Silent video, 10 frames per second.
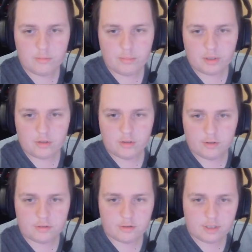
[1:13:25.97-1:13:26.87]

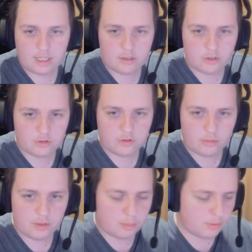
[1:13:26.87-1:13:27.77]
because that has just
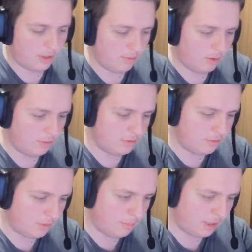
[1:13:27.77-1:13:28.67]
told me the pre-rolls have
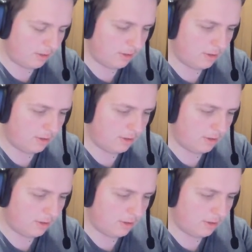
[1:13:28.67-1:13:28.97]
come back on,